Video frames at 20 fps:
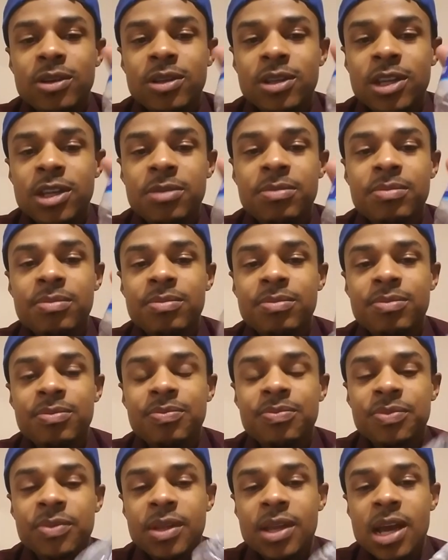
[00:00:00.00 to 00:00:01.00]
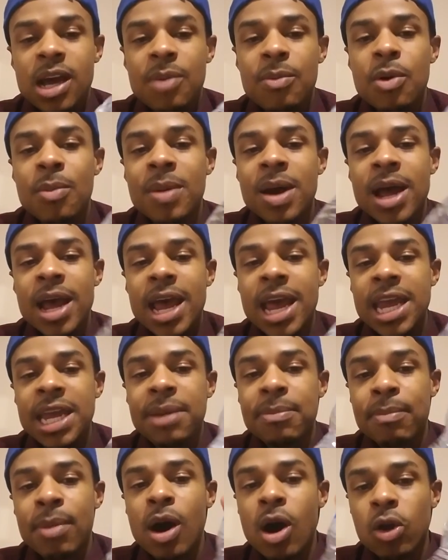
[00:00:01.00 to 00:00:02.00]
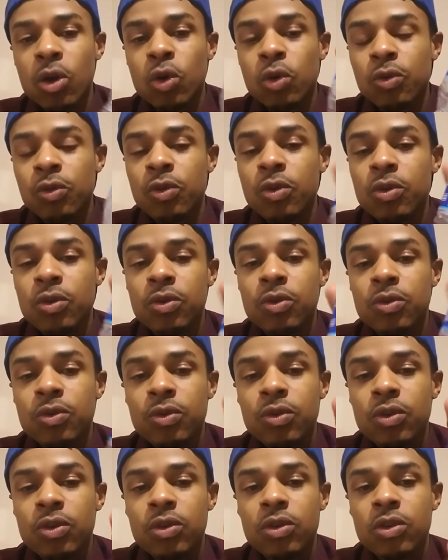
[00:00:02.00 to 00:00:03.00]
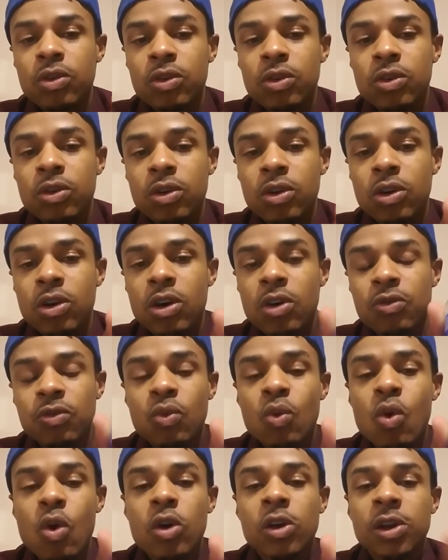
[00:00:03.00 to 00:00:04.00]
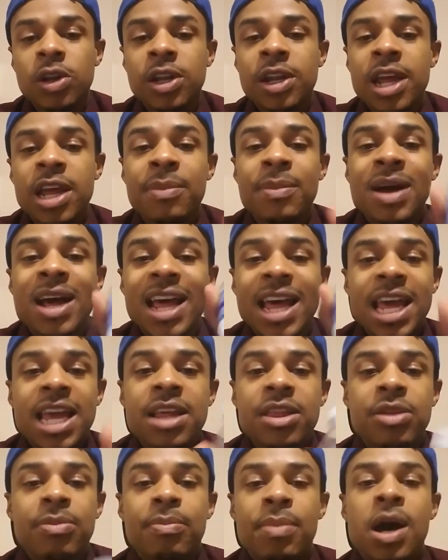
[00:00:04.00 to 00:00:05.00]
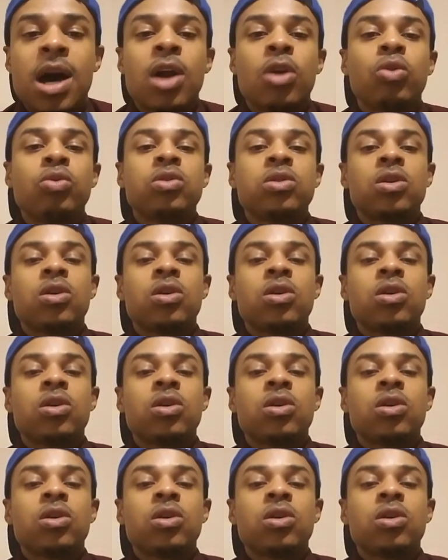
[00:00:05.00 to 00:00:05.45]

Yep. I'm on my eighth bottle of water today. My eighth bottle.